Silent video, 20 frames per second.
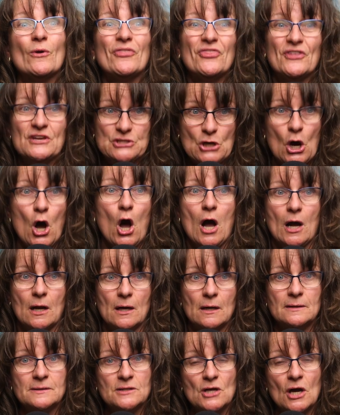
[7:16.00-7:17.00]
with a dog.
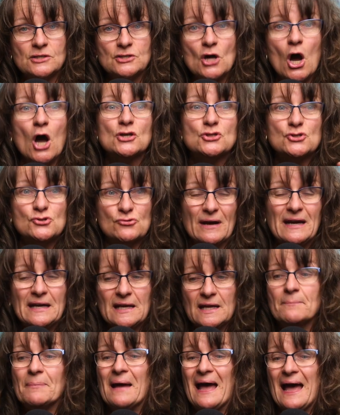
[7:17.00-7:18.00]
The dog
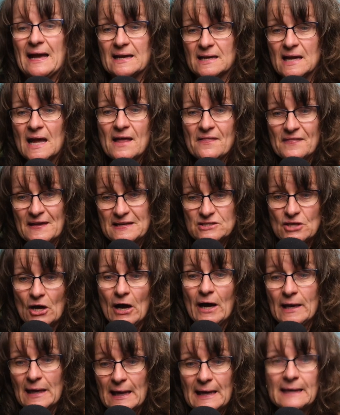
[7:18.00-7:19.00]
training bag that's
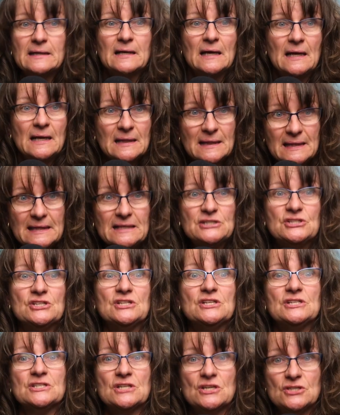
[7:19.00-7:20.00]
got like
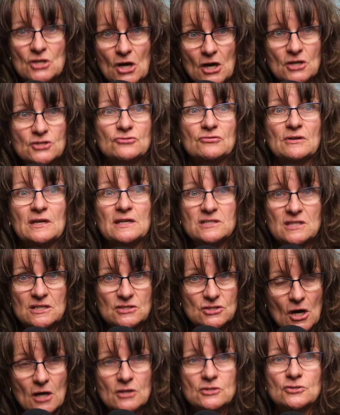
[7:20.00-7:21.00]
leashes and dog treats and
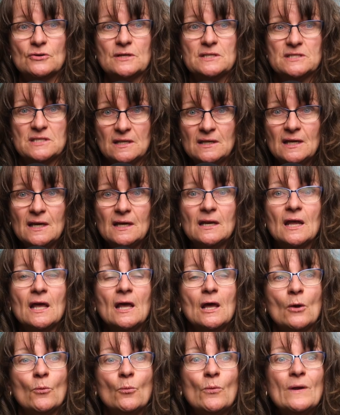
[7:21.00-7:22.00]
dog toys in it.
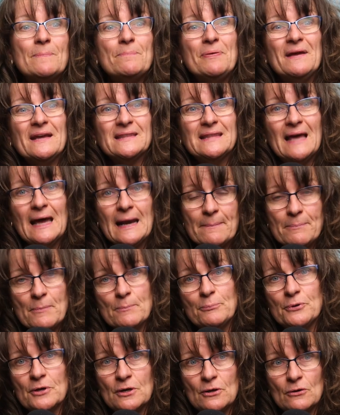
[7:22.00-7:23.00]
We pick that up
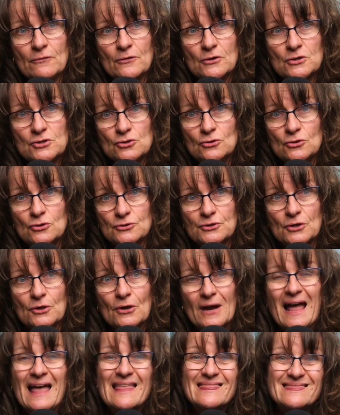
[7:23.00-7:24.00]
and put it over our
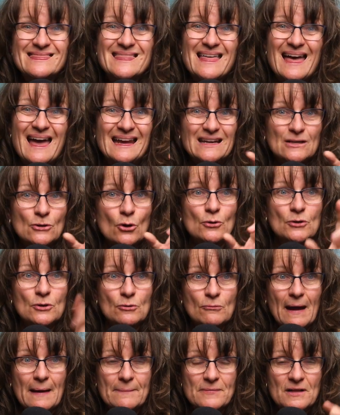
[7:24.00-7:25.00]
shoulder and then go to
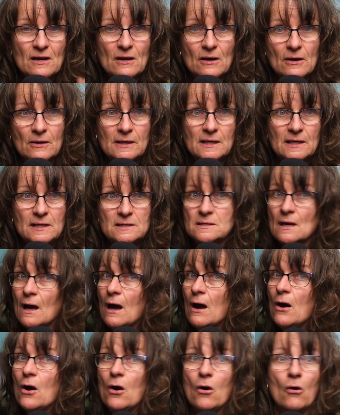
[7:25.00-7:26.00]
grab the car keys.
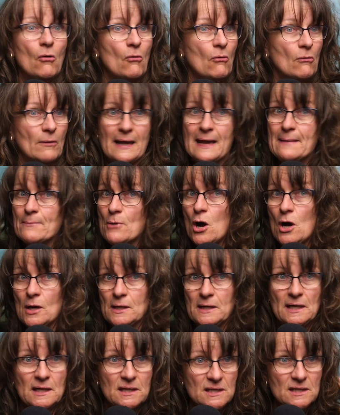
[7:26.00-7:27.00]
Oh, game
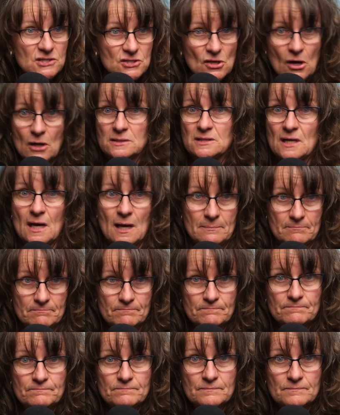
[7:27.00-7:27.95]
on. It is dog time.